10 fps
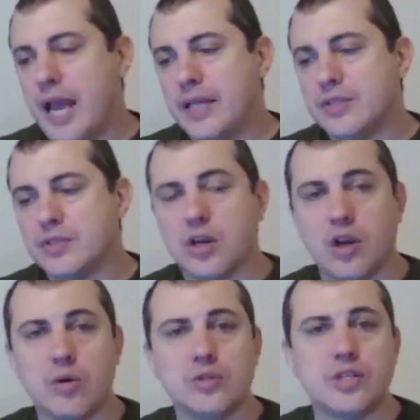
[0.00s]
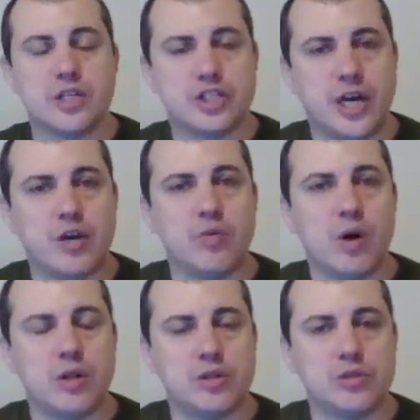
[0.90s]
and closing a channel
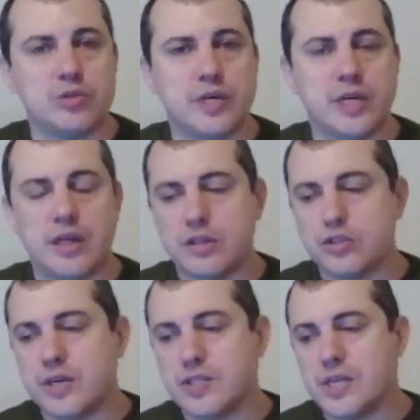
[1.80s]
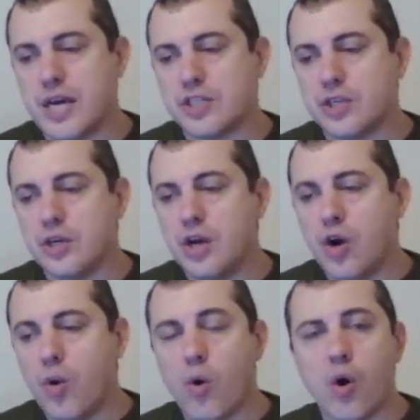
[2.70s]
while you're doing another transaction,
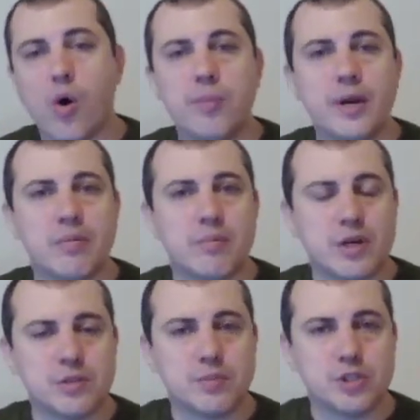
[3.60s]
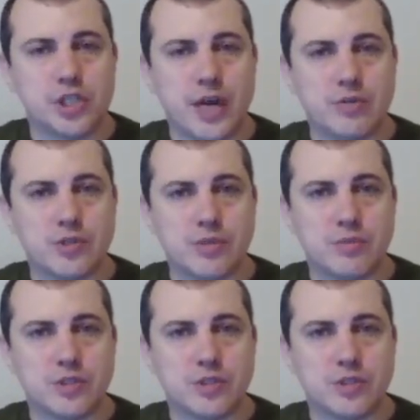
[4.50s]
or opening multiple channels